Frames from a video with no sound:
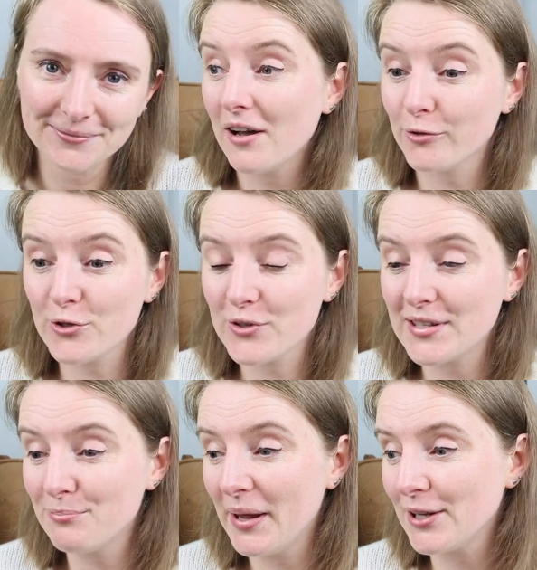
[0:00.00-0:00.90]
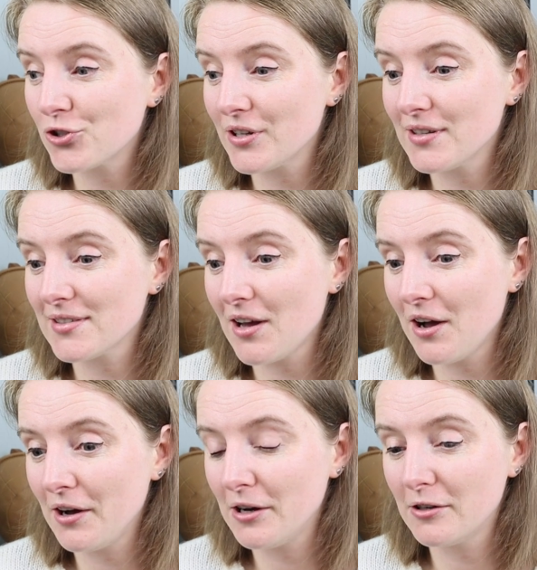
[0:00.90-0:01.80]
I've also seen pictures
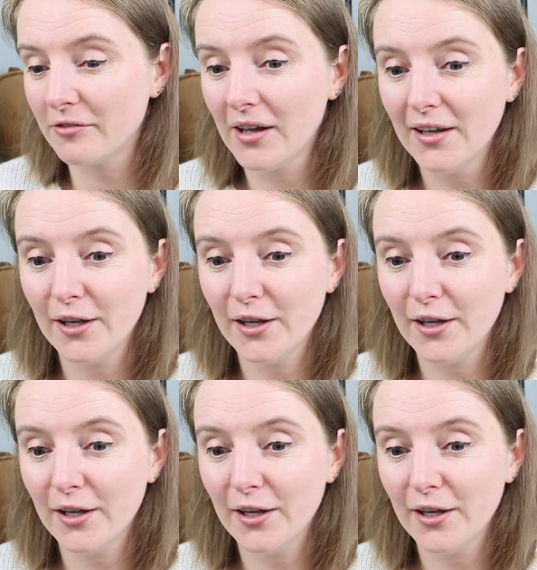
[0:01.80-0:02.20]
of,